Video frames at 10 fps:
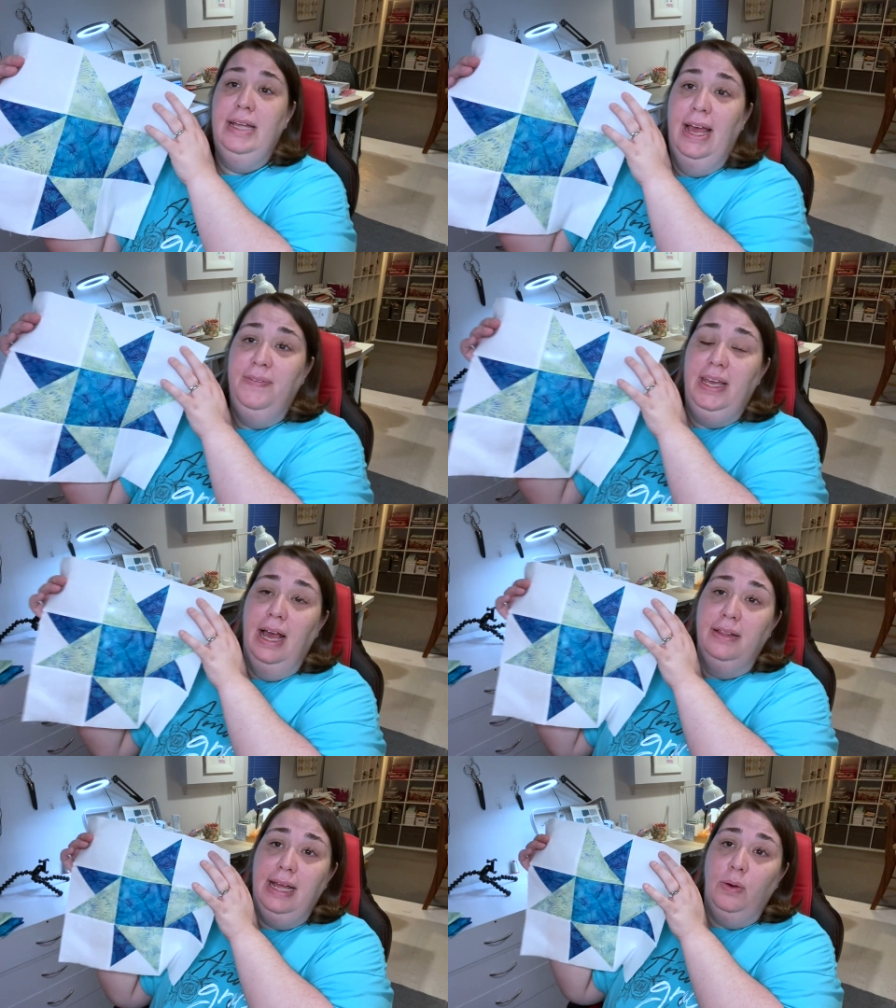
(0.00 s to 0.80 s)
having it
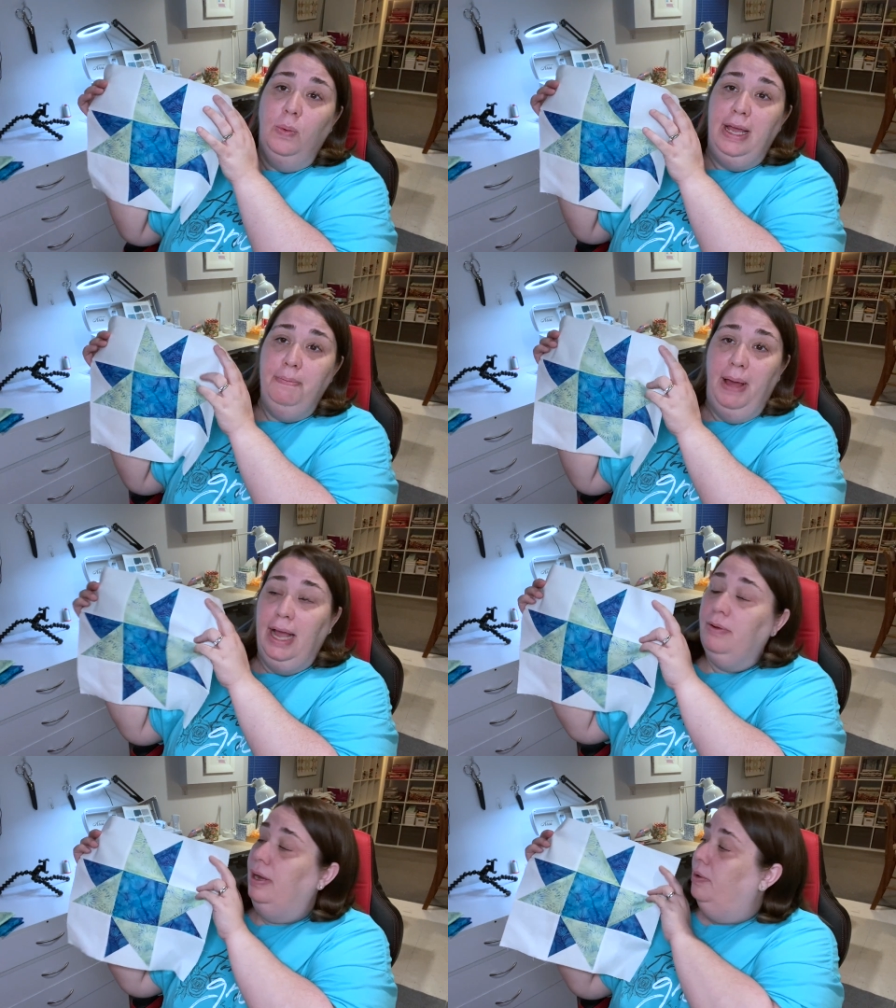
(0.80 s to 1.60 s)
on that white
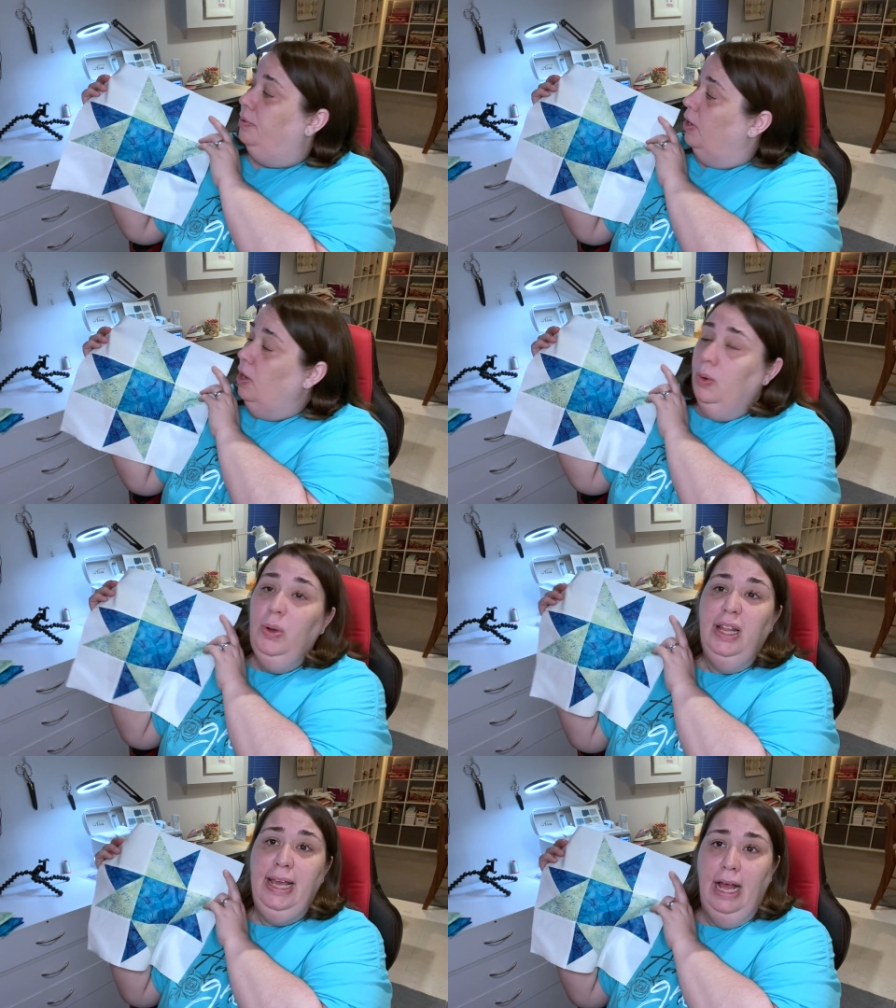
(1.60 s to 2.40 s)
background
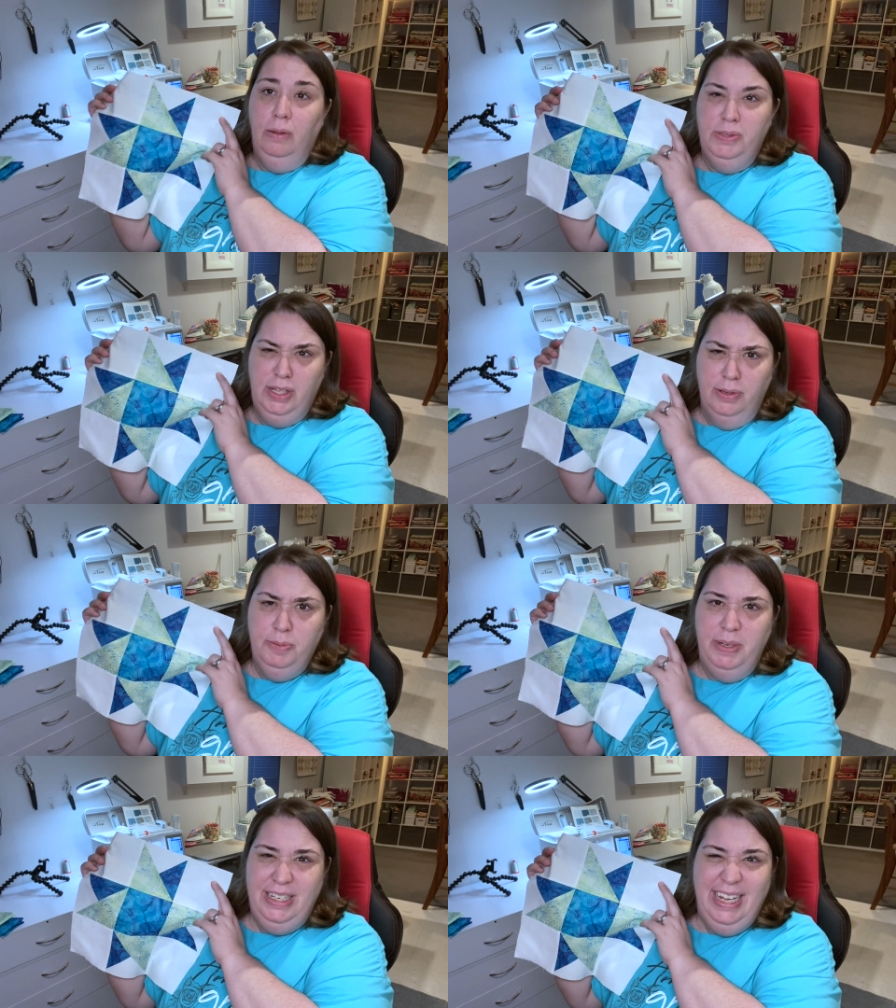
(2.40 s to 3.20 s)
really helps those
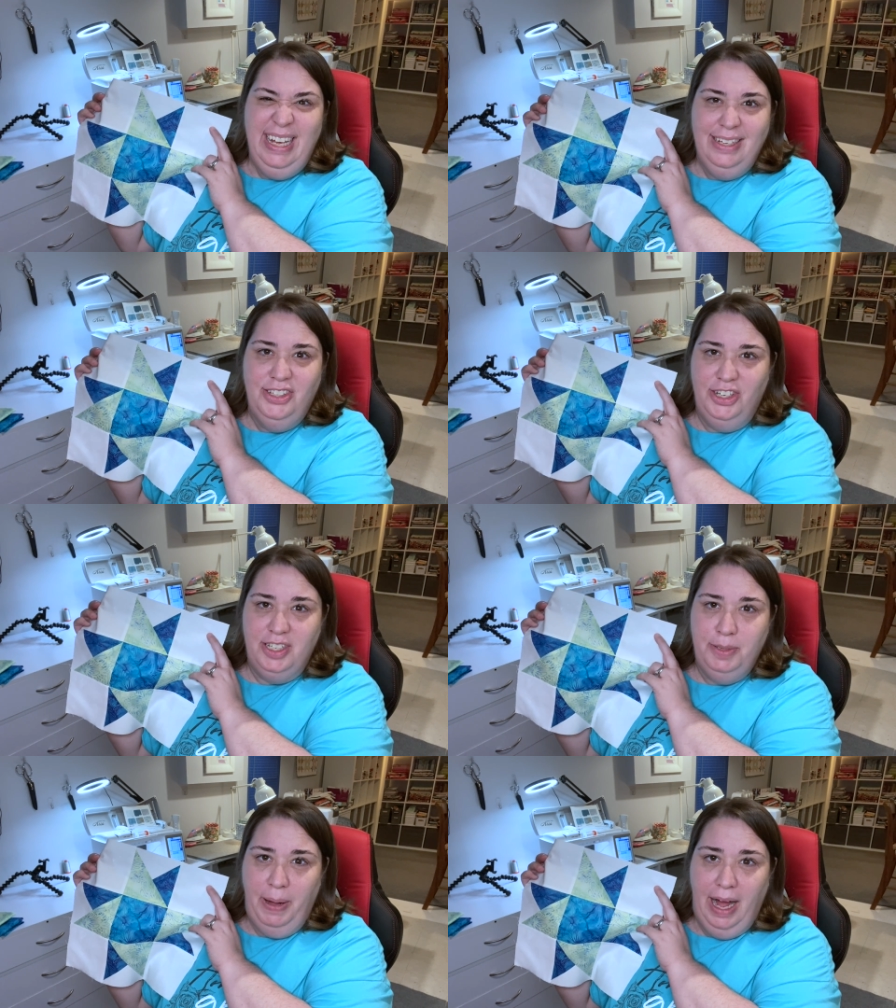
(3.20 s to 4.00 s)
batiks
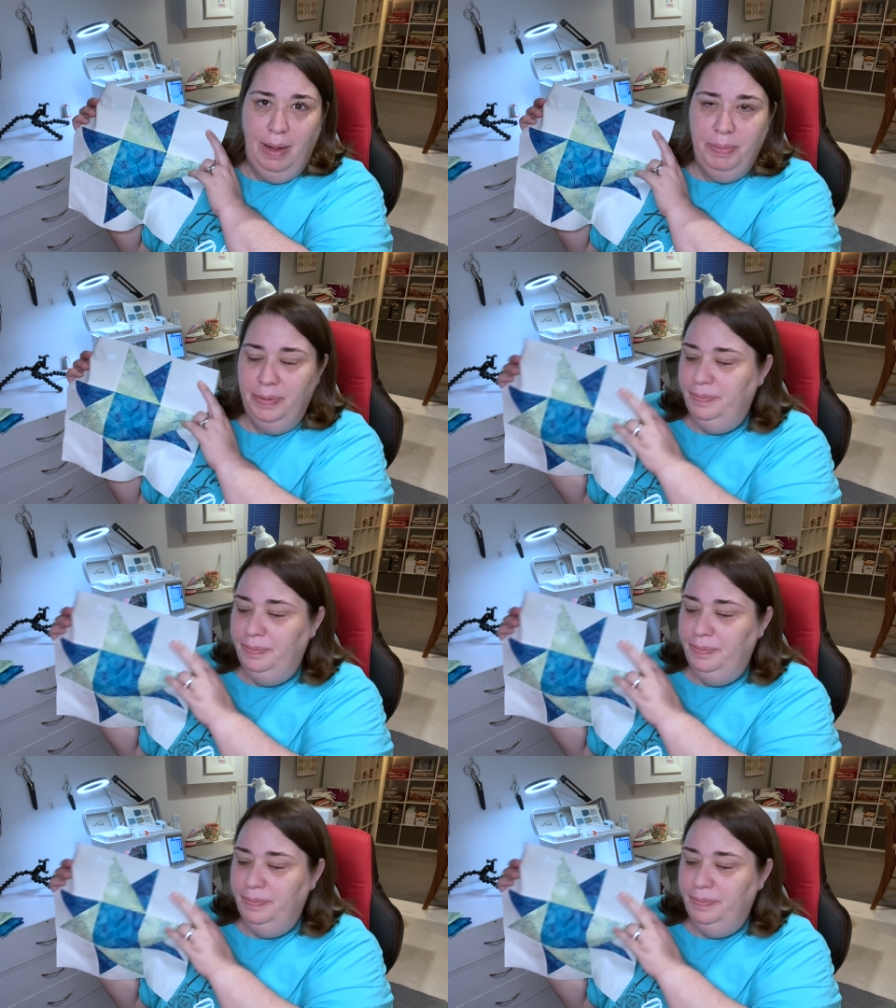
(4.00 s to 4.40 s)
just pop.